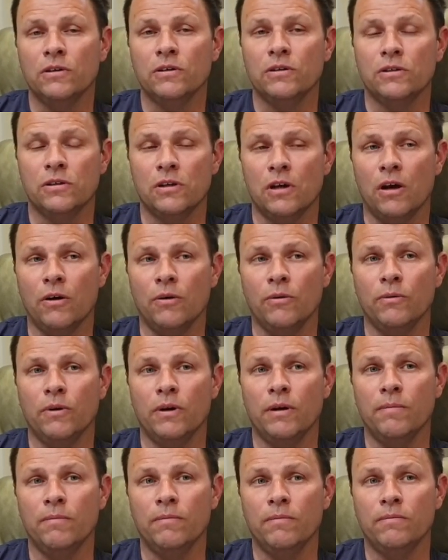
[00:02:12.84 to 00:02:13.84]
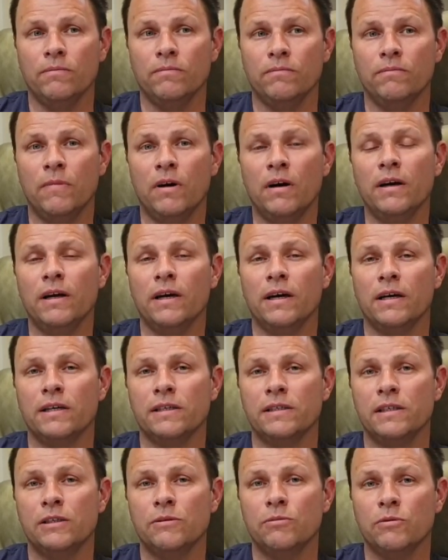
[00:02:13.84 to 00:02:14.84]
So in my
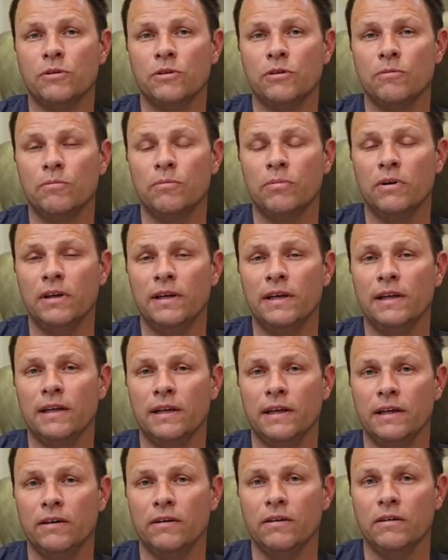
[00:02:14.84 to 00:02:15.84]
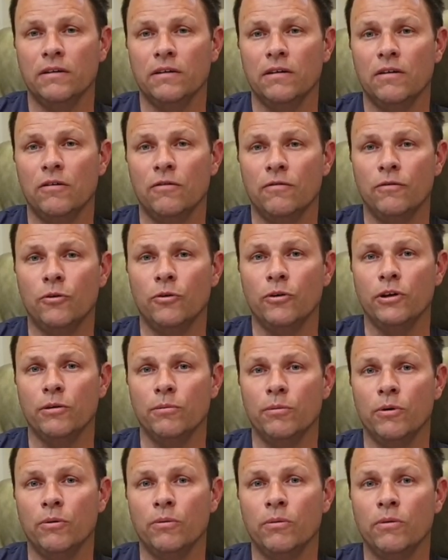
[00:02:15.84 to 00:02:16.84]
eyes, this was completely
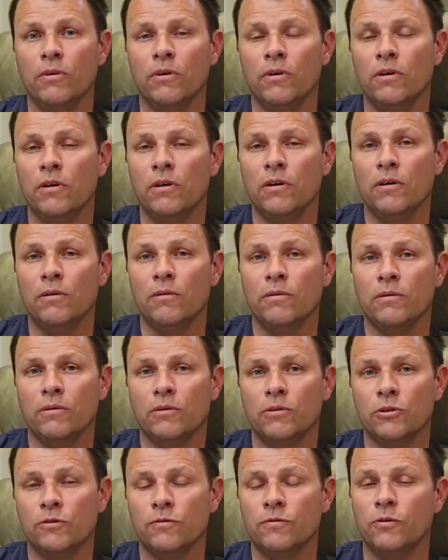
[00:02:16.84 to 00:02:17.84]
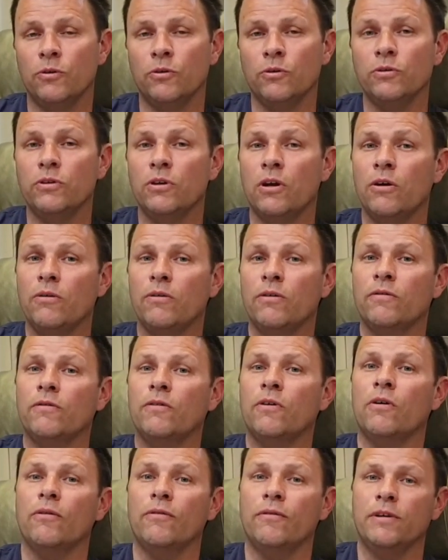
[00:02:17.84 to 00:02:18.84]
avoidable because Ford know they've
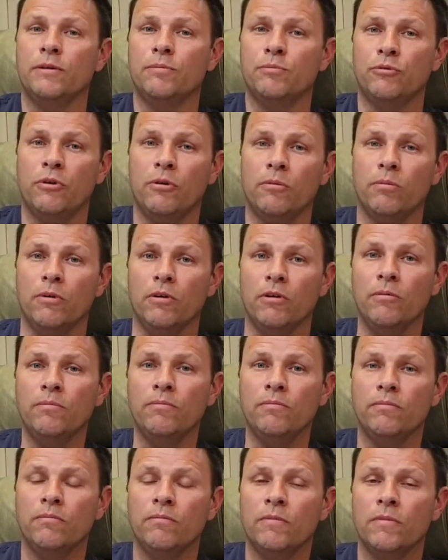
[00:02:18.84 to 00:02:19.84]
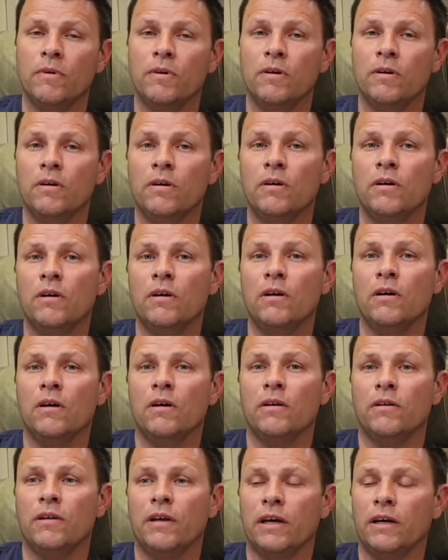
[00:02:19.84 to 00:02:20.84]
got this problem.
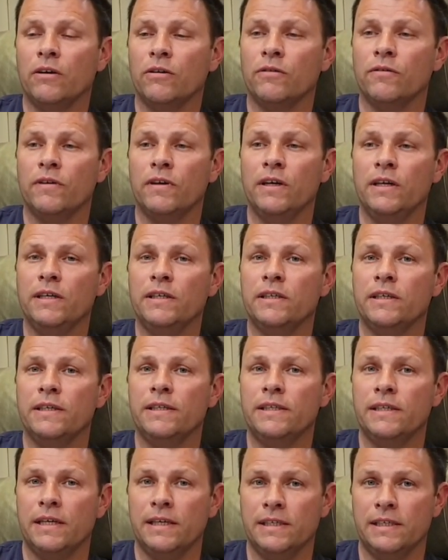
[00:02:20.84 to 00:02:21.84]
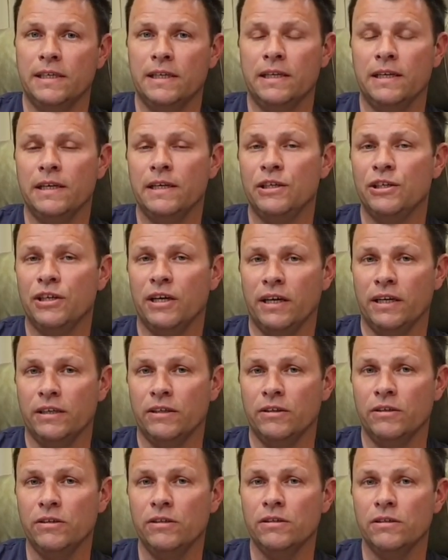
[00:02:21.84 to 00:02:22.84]
They could have easily tested the
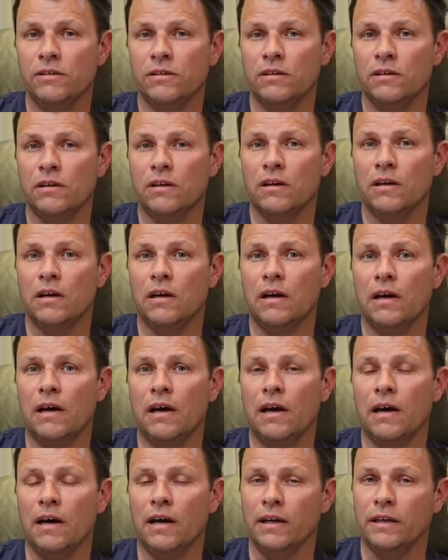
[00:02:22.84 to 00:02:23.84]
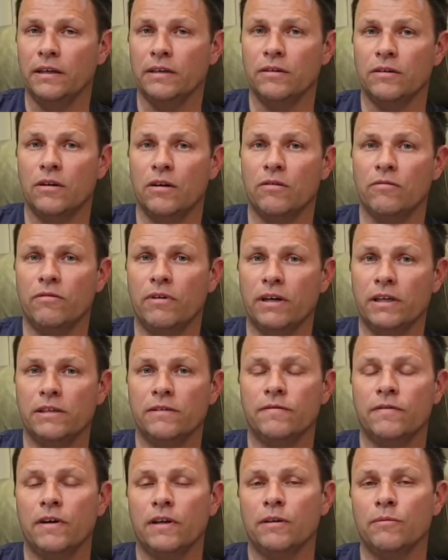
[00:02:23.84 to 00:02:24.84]
injectors and
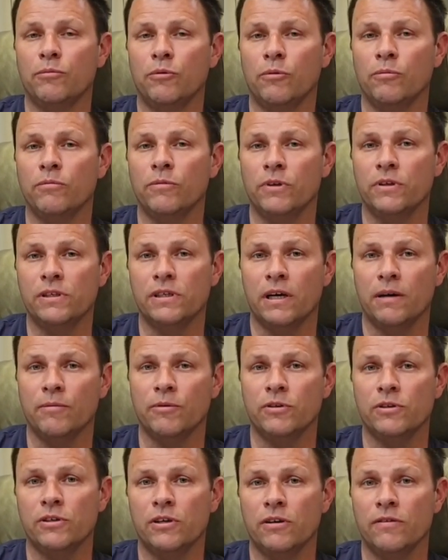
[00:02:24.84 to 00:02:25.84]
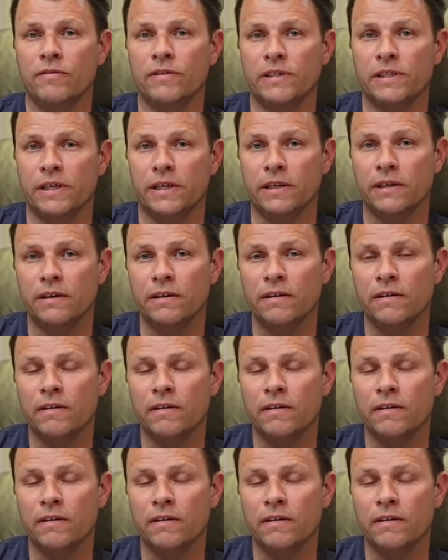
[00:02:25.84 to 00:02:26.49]
rectified the problem at the time of servicing.